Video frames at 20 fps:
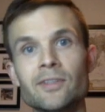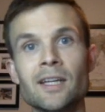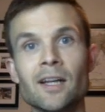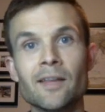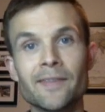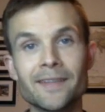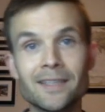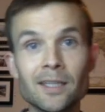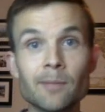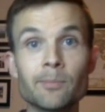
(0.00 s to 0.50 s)
it at
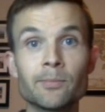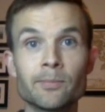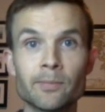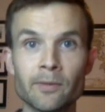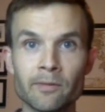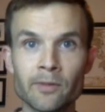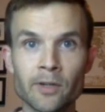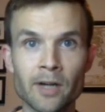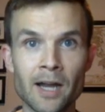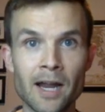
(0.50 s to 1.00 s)
the tip of
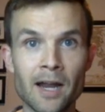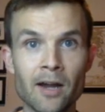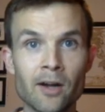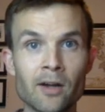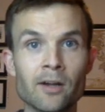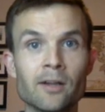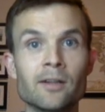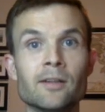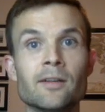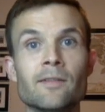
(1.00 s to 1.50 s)
their
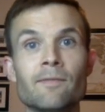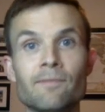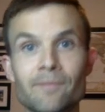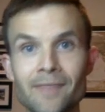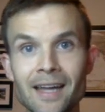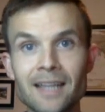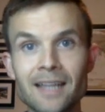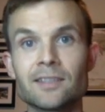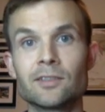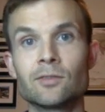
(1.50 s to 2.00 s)
hair,
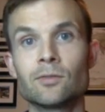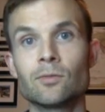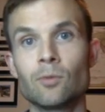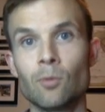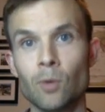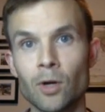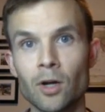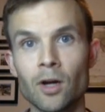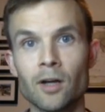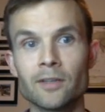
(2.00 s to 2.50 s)
that's
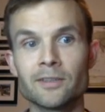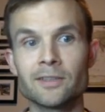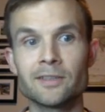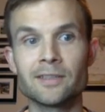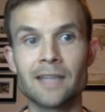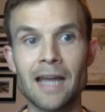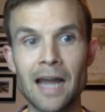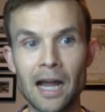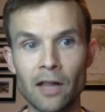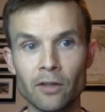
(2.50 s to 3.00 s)
what causes
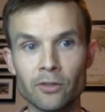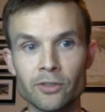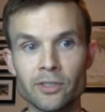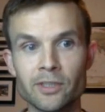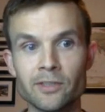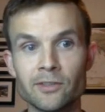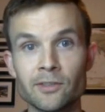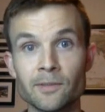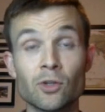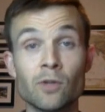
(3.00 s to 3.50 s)

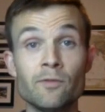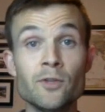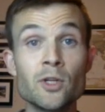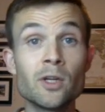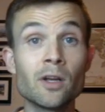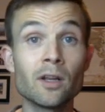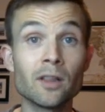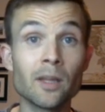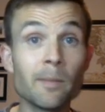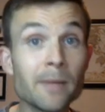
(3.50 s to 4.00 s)
allergies. If you
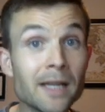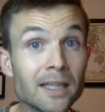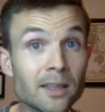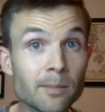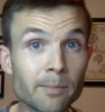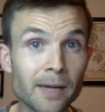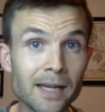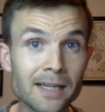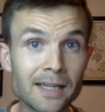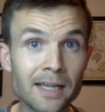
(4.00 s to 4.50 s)
can eliminate the
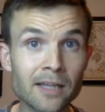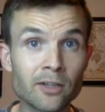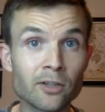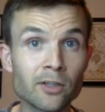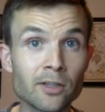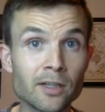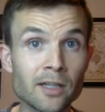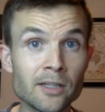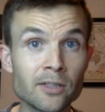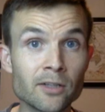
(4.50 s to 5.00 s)
pet dander
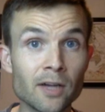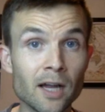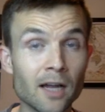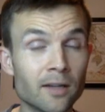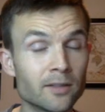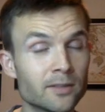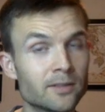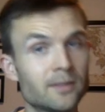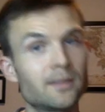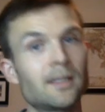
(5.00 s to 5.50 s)
in your
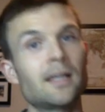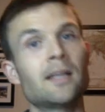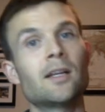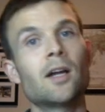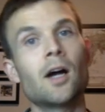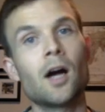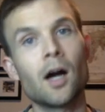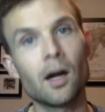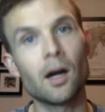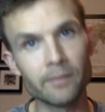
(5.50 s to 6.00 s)
house, and
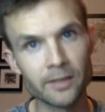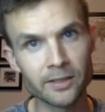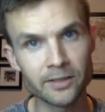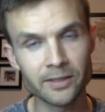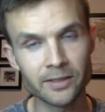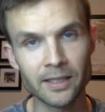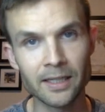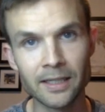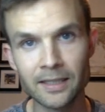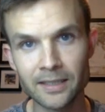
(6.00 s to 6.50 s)

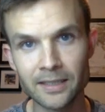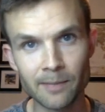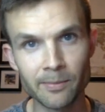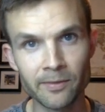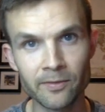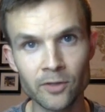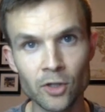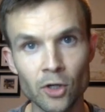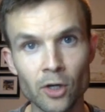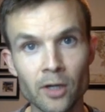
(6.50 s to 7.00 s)
obviously any type of
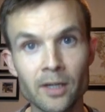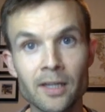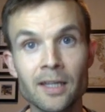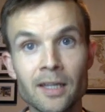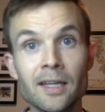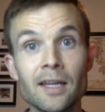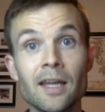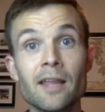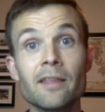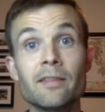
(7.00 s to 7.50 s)
urine,
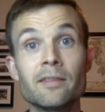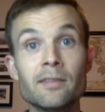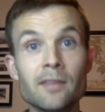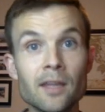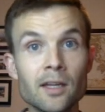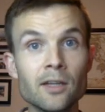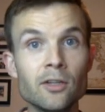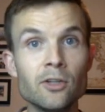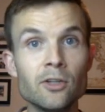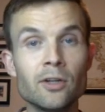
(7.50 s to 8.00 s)

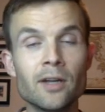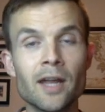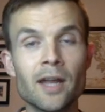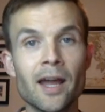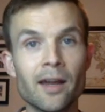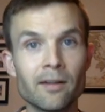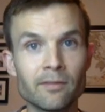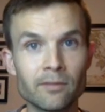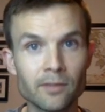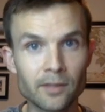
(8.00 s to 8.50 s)
then you can
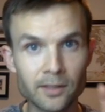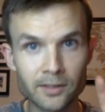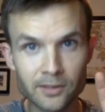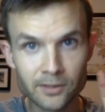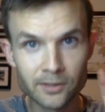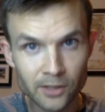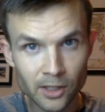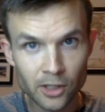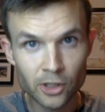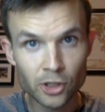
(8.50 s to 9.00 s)
have
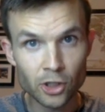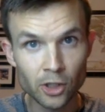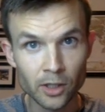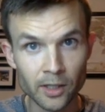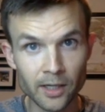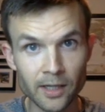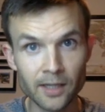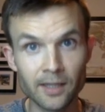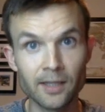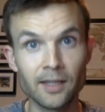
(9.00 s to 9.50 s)

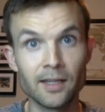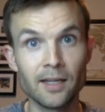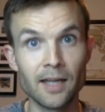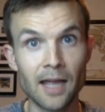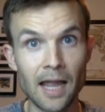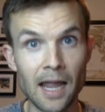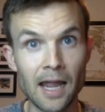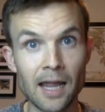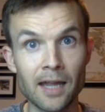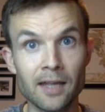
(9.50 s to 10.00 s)
essentially
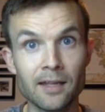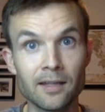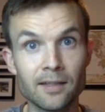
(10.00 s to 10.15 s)
a